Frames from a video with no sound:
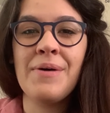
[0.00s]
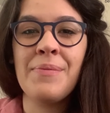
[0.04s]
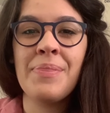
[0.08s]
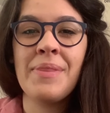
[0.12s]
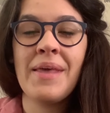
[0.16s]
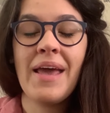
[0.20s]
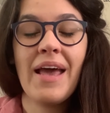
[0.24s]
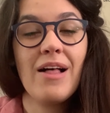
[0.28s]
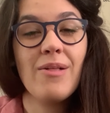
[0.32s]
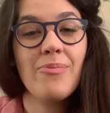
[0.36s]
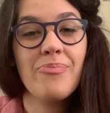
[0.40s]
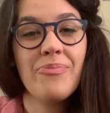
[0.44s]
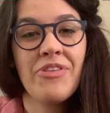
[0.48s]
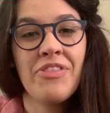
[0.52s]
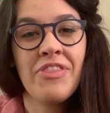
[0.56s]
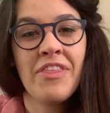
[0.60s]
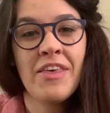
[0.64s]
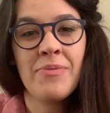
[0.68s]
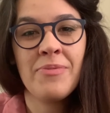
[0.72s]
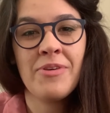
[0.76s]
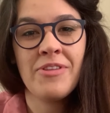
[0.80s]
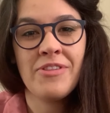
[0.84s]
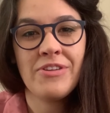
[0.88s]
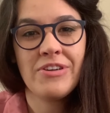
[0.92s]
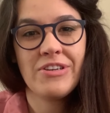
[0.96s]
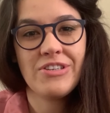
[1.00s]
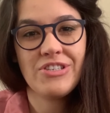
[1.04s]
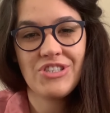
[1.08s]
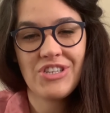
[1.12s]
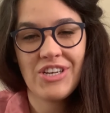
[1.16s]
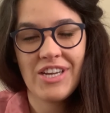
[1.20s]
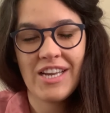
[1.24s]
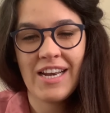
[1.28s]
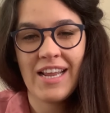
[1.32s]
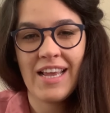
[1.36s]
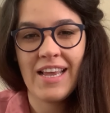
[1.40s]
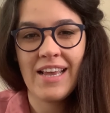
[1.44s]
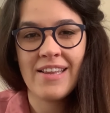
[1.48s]
helping them in their
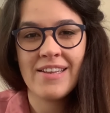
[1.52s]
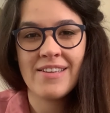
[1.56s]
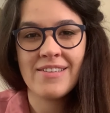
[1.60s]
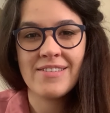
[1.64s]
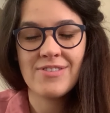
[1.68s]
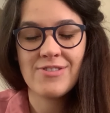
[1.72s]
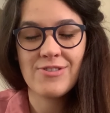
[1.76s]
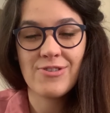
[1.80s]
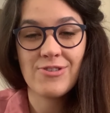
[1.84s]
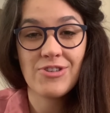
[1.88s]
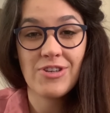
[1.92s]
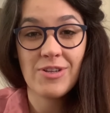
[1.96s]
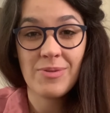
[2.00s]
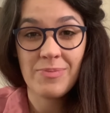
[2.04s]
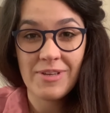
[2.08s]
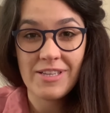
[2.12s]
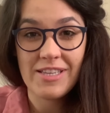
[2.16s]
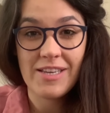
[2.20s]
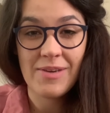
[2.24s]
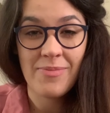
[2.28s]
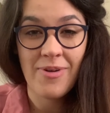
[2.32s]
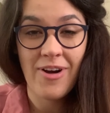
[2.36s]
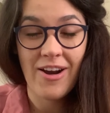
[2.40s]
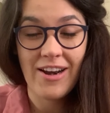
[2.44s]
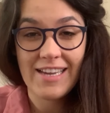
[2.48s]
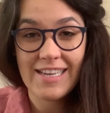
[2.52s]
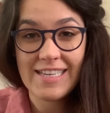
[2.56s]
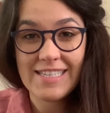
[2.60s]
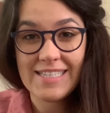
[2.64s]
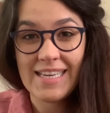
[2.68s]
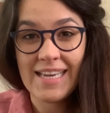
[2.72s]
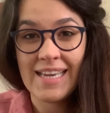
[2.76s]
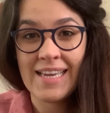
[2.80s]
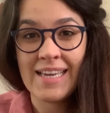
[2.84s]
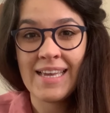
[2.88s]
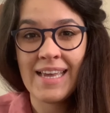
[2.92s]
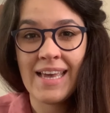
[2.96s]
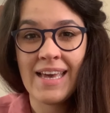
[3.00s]
journey in social media
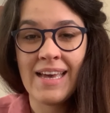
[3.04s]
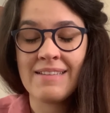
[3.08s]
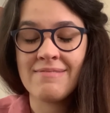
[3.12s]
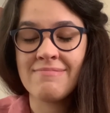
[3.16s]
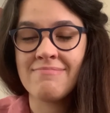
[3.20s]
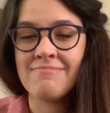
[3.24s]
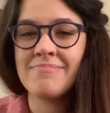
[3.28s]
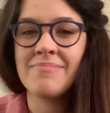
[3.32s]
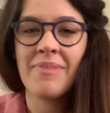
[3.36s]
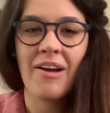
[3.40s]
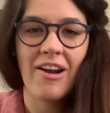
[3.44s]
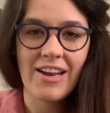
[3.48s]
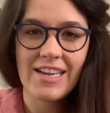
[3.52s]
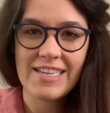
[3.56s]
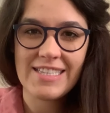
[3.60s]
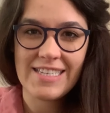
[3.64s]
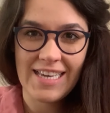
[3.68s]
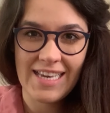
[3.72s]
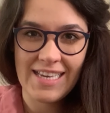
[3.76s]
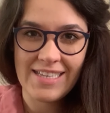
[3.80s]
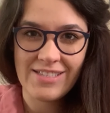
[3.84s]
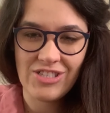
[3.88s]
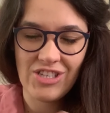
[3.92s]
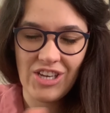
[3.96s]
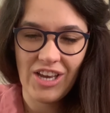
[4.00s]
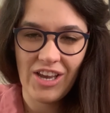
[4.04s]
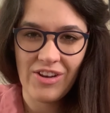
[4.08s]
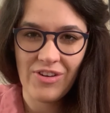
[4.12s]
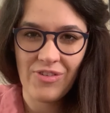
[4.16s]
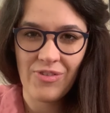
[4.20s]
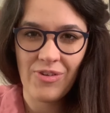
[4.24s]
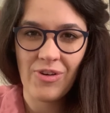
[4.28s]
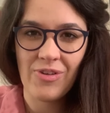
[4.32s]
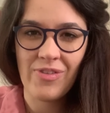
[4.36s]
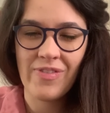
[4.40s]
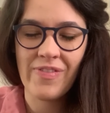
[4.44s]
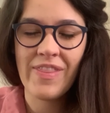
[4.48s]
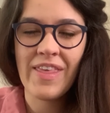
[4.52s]
marketing and marketing in
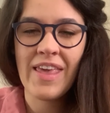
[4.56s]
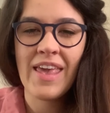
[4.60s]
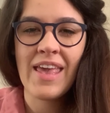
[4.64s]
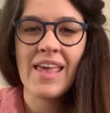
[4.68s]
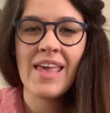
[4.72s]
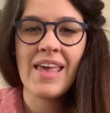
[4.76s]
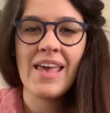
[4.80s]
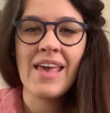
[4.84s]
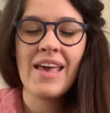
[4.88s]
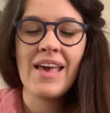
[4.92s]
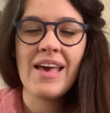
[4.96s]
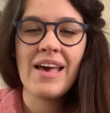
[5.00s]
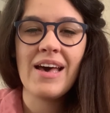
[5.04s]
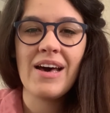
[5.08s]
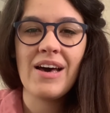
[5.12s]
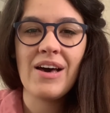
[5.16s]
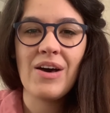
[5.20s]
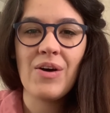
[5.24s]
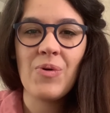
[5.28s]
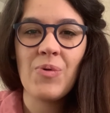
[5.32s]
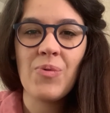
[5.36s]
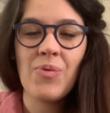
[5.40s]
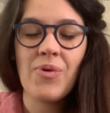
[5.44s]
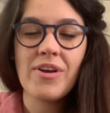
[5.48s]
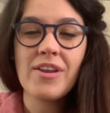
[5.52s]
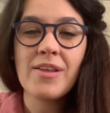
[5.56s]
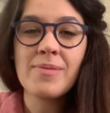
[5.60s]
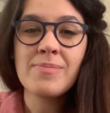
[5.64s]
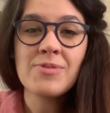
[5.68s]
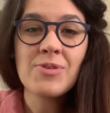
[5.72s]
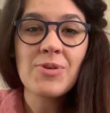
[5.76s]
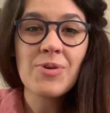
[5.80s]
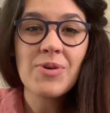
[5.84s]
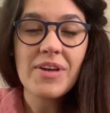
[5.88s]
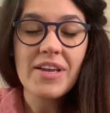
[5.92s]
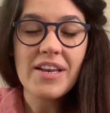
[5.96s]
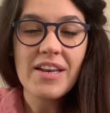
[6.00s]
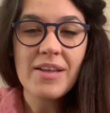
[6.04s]
general. What I'm
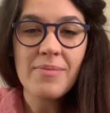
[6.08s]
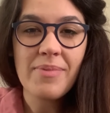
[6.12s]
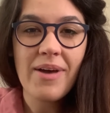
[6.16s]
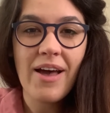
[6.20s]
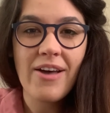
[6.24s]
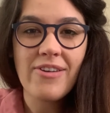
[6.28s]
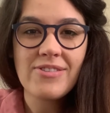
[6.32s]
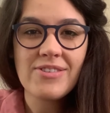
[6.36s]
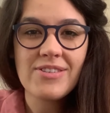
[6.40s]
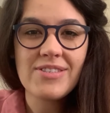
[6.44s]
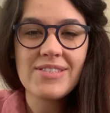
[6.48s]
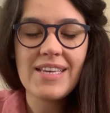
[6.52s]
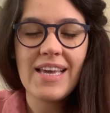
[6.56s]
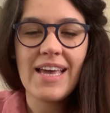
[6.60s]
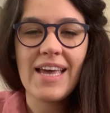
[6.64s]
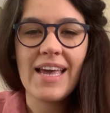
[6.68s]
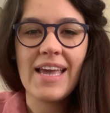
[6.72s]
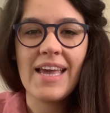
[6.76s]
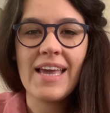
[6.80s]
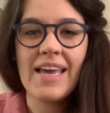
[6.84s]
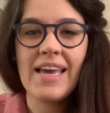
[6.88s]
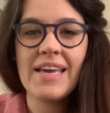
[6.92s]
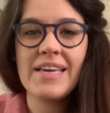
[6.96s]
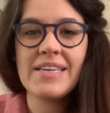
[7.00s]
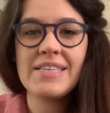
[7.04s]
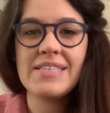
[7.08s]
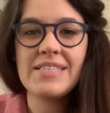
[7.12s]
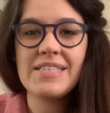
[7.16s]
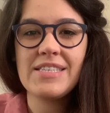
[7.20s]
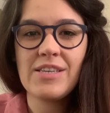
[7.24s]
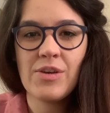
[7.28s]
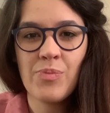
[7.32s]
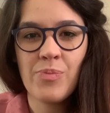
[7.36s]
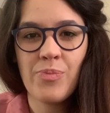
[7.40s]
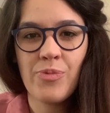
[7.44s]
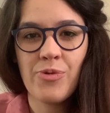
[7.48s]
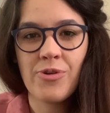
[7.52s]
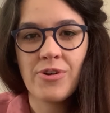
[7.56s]
talking about today is the
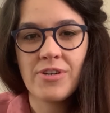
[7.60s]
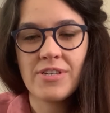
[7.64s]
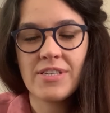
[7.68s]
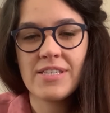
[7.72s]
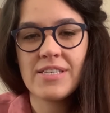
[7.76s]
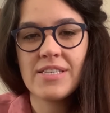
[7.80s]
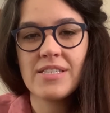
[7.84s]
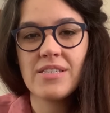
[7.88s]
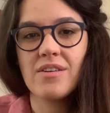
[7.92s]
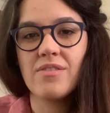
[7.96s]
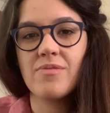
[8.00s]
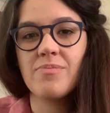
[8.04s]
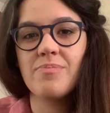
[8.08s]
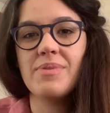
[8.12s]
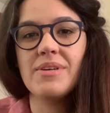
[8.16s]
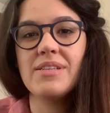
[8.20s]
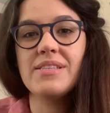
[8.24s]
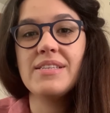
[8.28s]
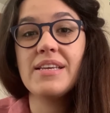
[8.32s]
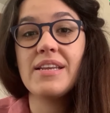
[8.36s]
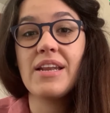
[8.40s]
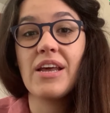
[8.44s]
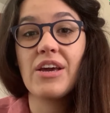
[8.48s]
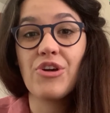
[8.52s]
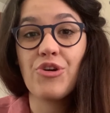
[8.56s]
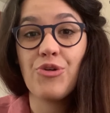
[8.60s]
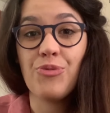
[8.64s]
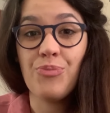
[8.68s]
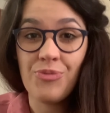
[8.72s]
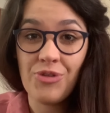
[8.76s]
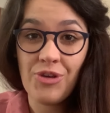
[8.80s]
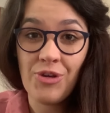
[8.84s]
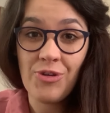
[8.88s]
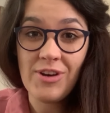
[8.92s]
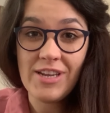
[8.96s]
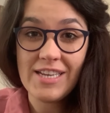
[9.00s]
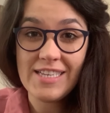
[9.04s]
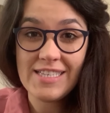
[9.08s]
importance of building a
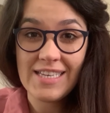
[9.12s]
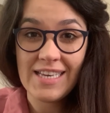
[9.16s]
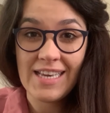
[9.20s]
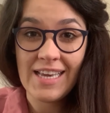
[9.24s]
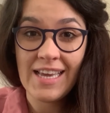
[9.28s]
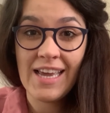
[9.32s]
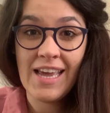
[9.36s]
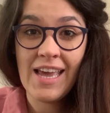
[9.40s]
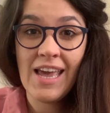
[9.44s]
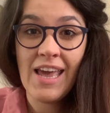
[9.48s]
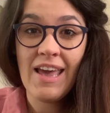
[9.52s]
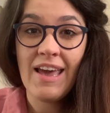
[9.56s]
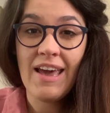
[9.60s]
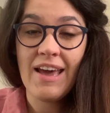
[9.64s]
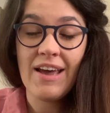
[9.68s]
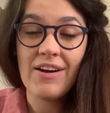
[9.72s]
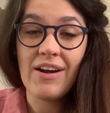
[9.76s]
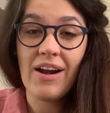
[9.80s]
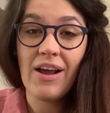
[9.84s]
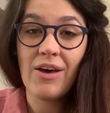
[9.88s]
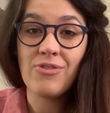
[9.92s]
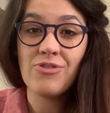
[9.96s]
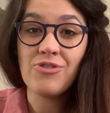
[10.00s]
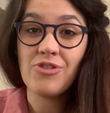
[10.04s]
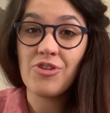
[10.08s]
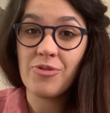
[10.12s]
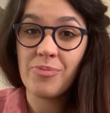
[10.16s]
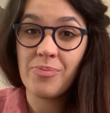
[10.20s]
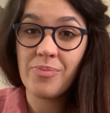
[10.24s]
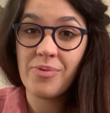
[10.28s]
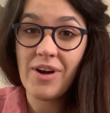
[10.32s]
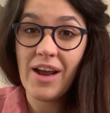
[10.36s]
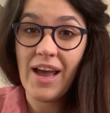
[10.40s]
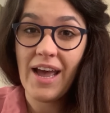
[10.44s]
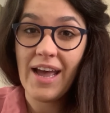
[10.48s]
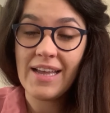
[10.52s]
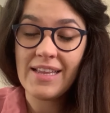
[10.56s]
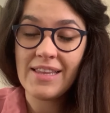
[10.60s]
community around your
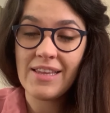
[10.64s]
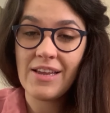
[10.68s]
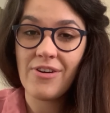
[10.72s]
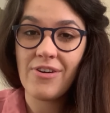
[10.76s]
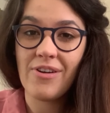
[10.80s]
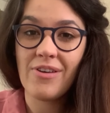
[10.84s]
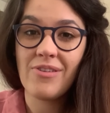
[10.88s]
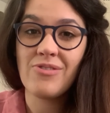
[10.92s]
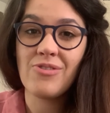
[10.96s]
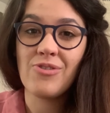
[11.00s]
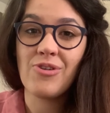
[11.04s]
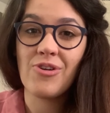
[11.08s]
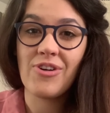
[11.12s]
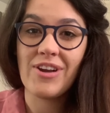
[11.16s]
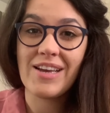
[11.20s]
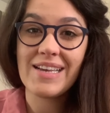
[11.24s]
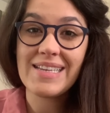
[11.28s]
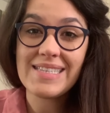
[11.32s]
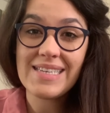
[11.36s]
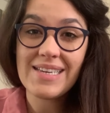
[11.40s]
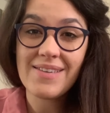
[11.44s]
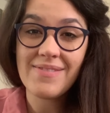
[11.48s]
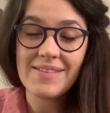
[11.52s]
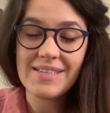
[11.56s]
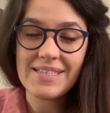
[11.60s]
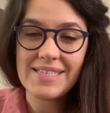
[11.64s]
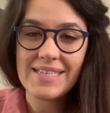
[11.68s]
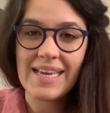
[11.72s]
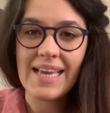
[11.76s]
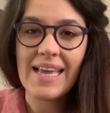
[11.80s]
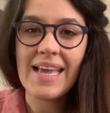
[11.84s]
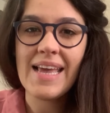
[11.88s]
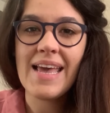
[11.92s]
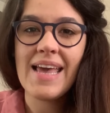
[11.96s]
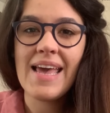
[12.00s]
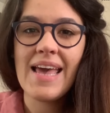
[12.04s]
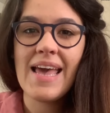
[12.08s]
brand, around your activity,